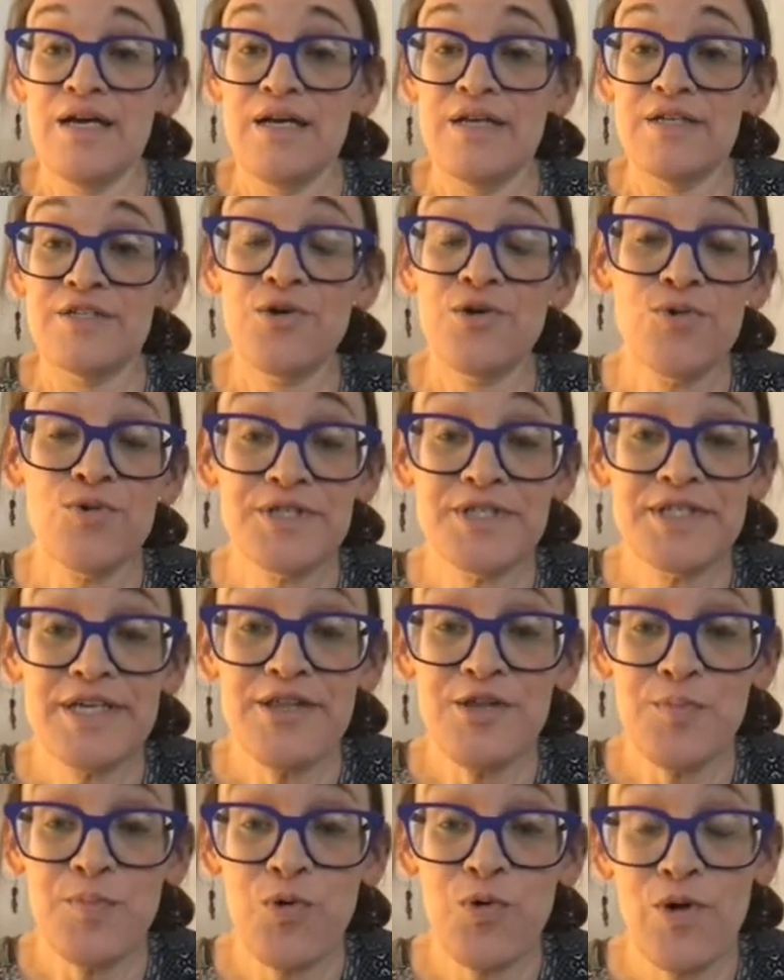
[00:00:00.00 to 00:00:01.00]
So we'll
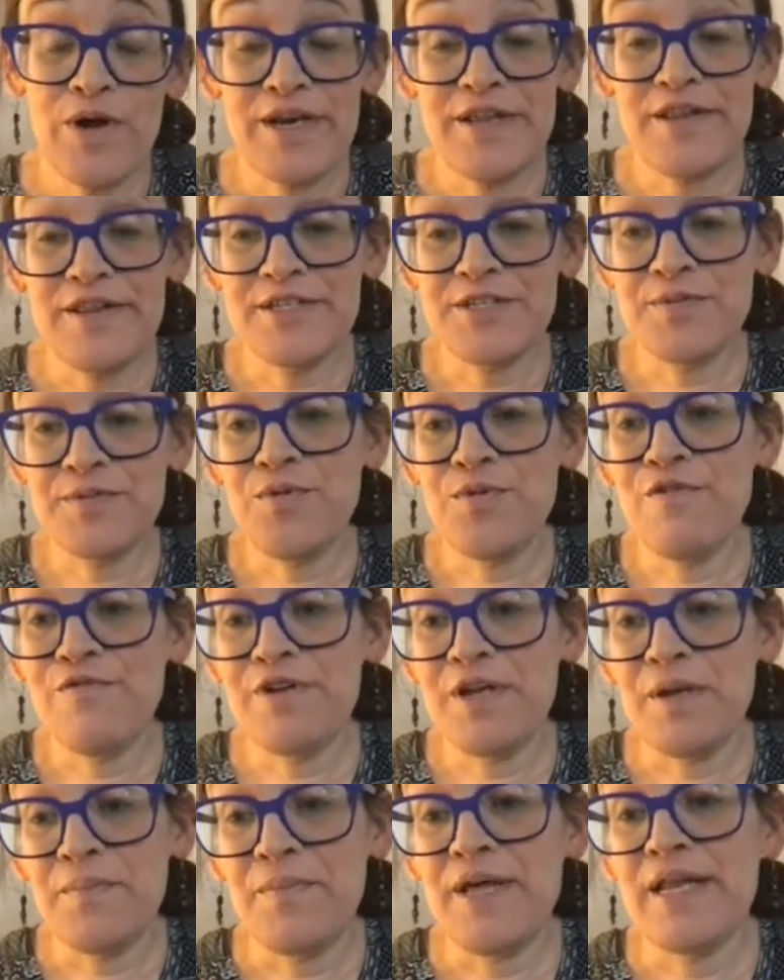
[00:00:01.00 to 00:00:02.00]
see the point of this move
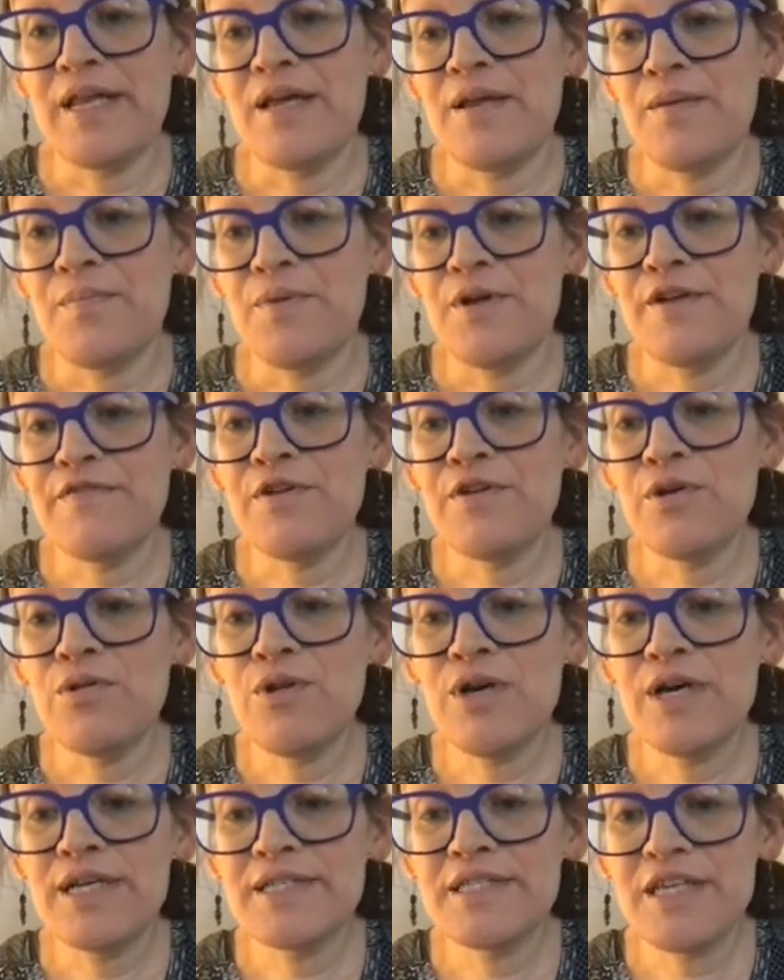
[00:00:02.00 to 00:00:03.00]
in a minute, but if you
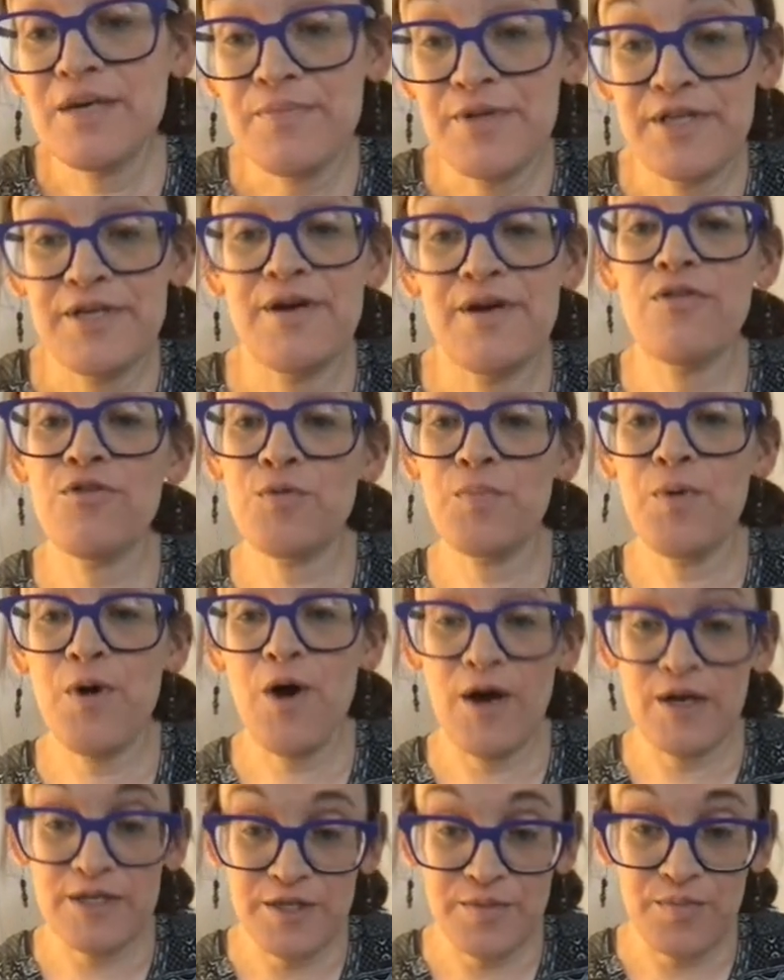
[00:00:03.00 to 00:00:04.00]
look at some of the other
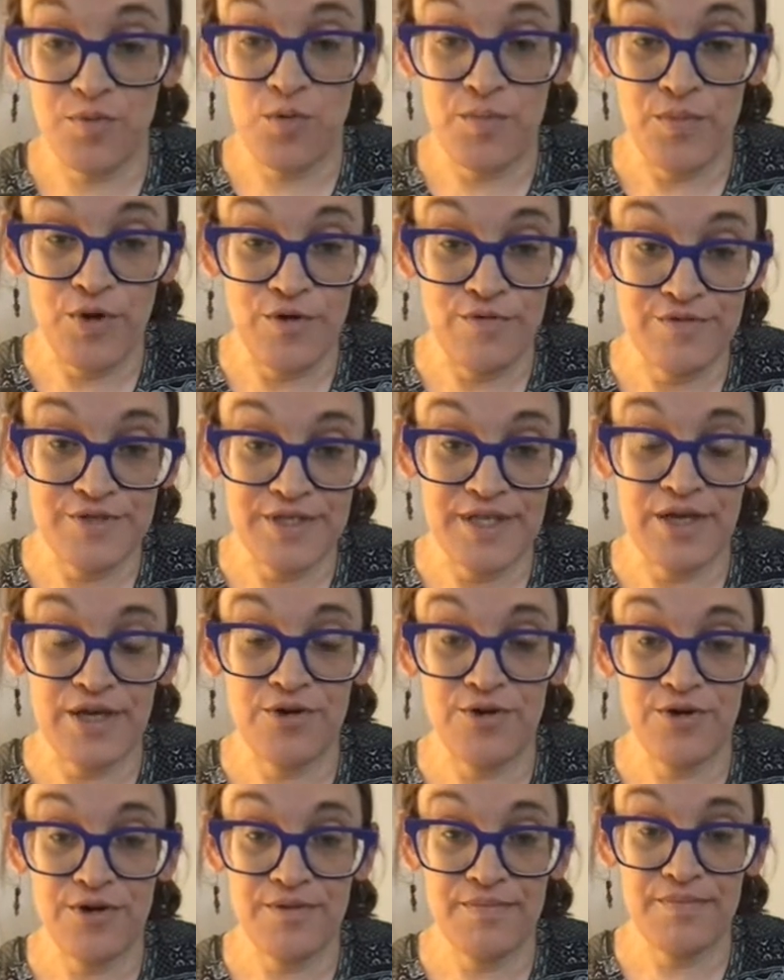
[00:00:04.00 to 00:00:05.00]
possible moves that
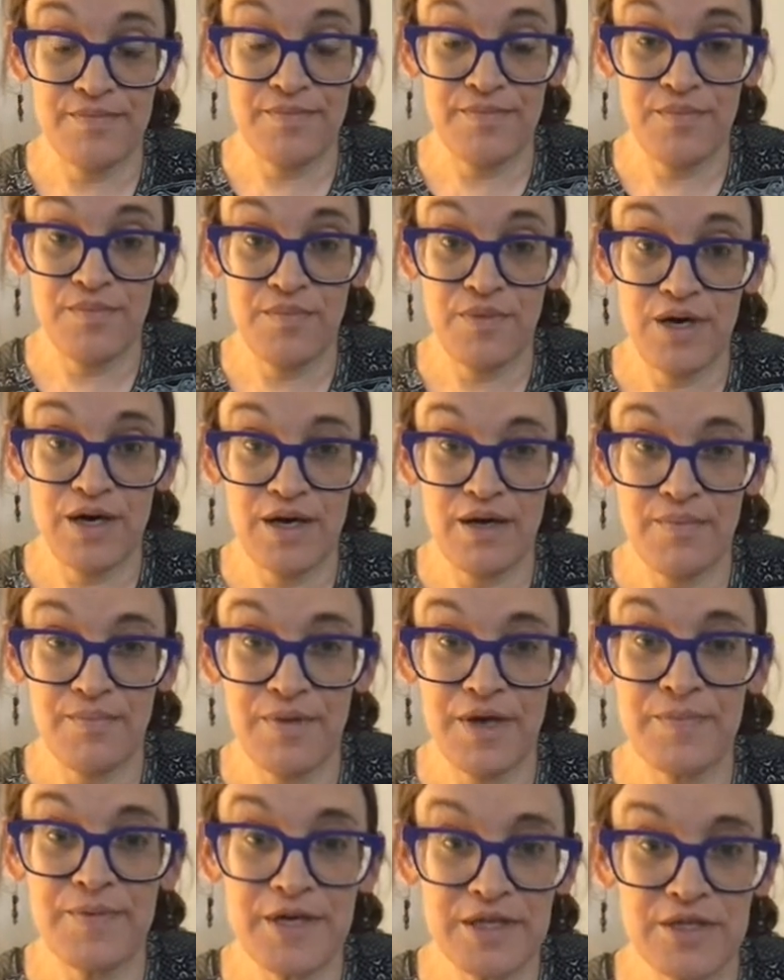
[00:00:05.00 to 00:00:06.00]
are
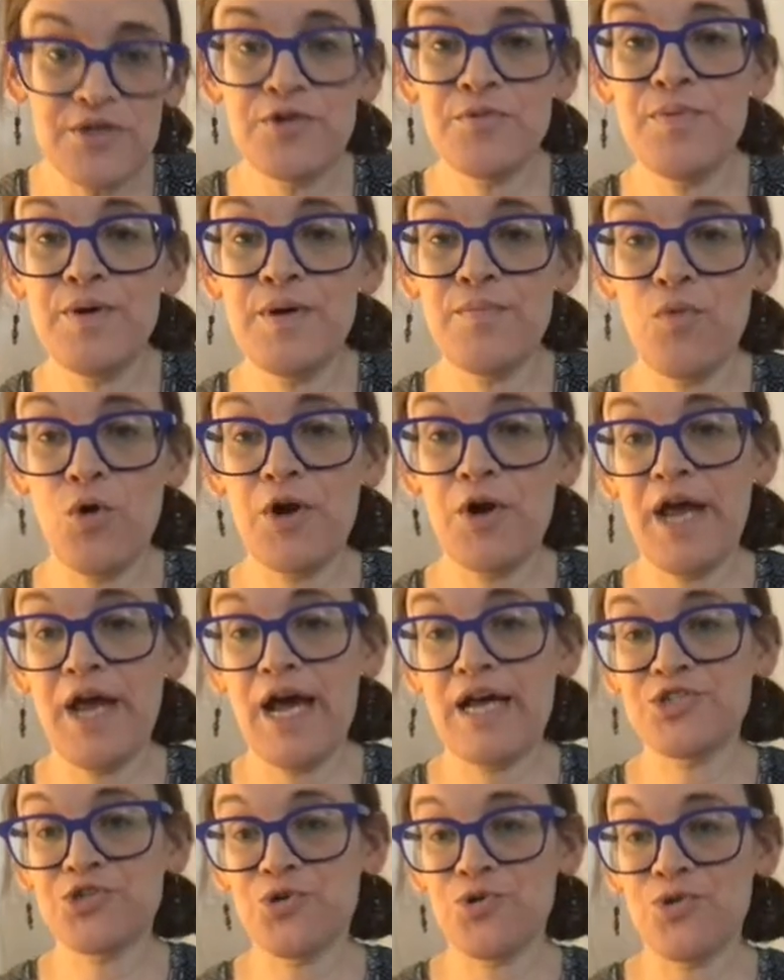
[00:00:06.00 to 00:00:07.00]
maybe a little bit more
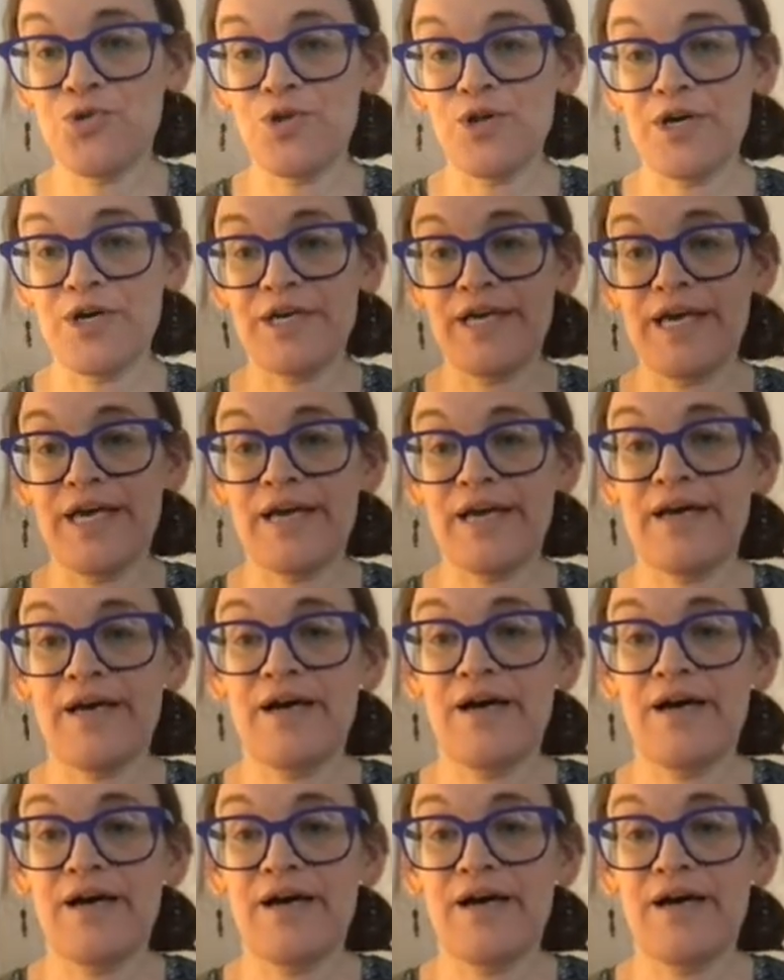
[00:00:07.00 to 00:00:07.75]
natural looking,